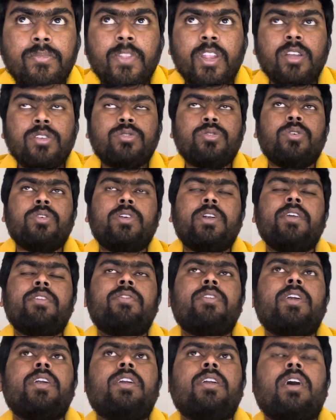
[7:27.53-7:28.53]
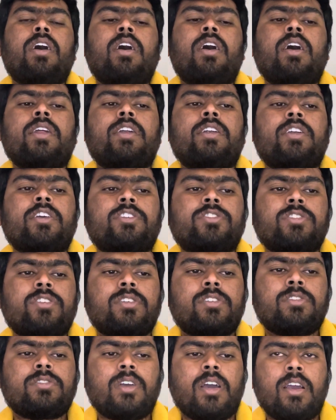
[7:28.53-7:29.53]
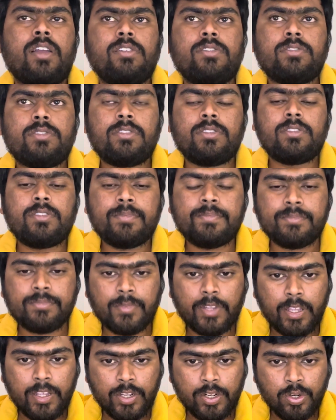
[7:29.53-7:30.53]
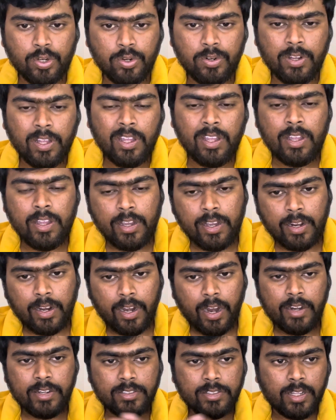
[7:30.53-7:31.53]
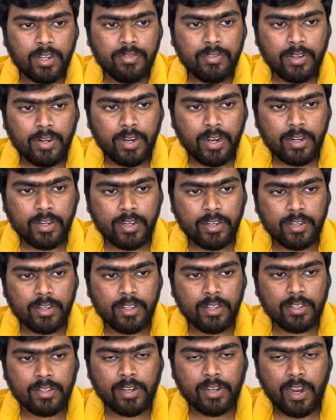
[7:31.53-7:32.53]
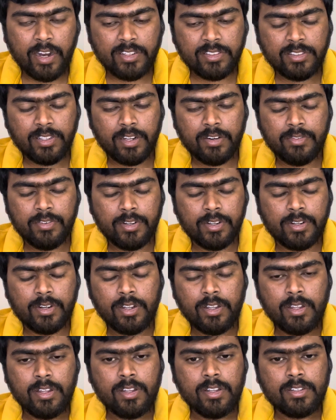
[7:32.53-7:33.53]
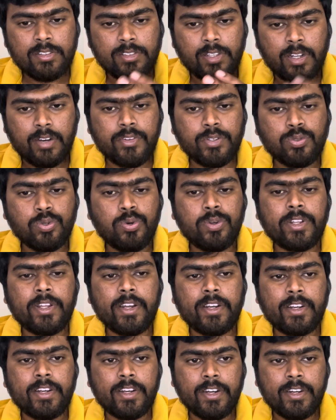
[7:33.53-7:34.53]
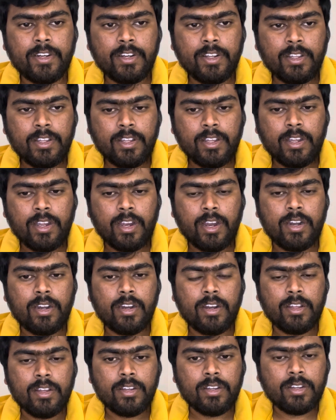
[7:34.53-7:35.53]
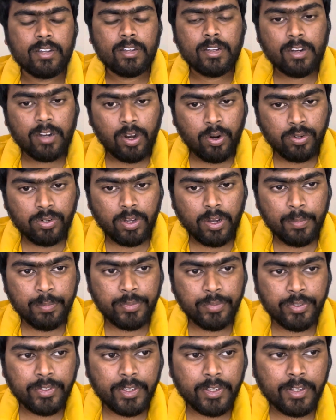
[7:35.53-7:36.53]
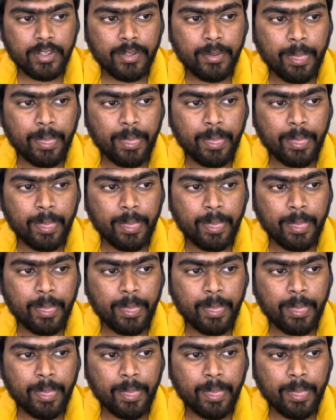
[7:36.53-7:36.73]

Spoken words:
So different architectural styles include client server, service oriented, and cloud computing.